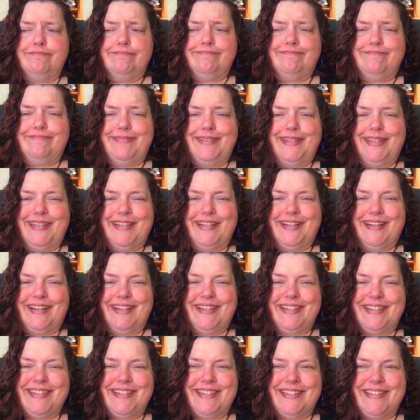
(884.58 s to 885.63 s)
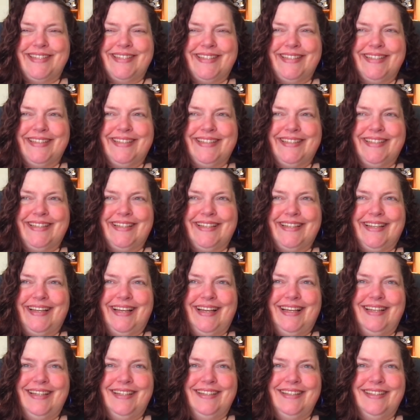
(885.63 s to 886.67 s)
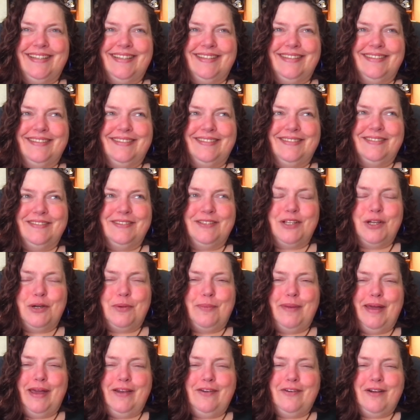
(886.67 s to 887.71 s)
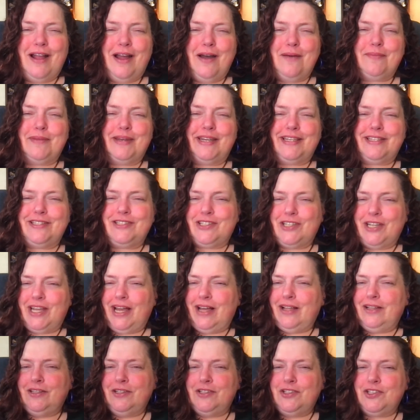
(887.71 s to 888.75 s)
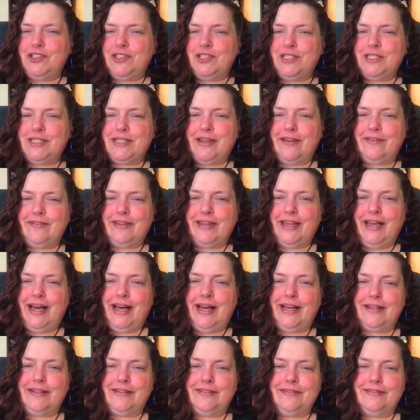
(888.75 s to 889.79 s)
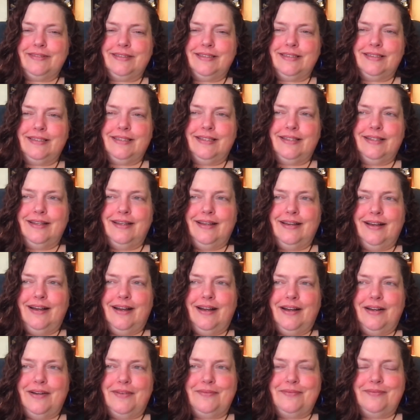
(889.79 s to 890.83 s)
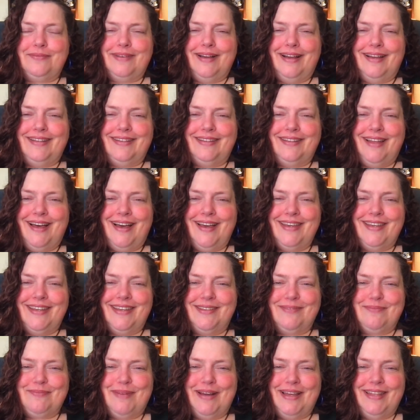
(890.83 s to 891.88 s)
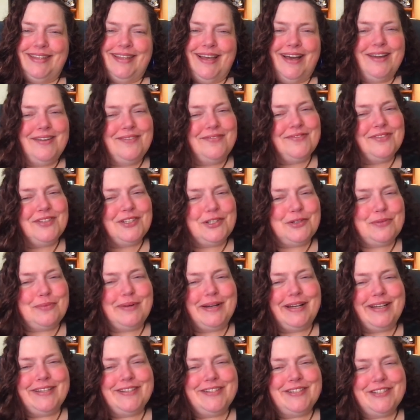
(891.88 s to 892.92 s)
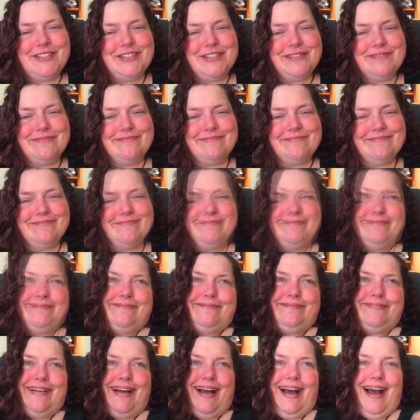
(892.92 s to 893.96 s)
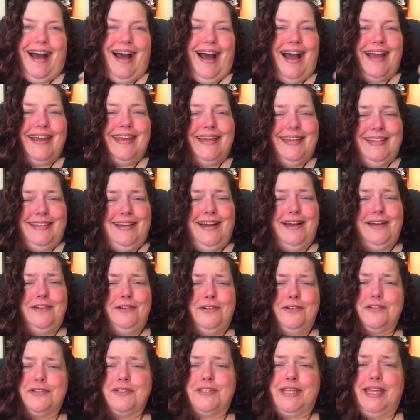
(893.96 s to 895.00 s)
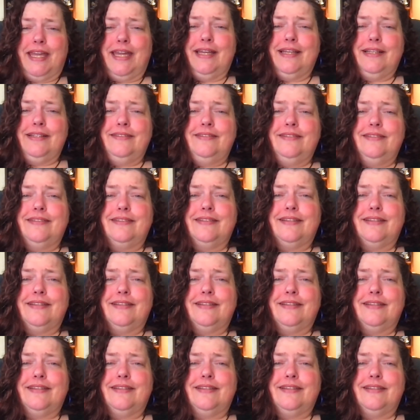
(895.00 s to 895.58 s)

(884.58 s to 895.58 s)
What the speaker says: Because no matter how many challenges I've got, I like my life too much. I can understand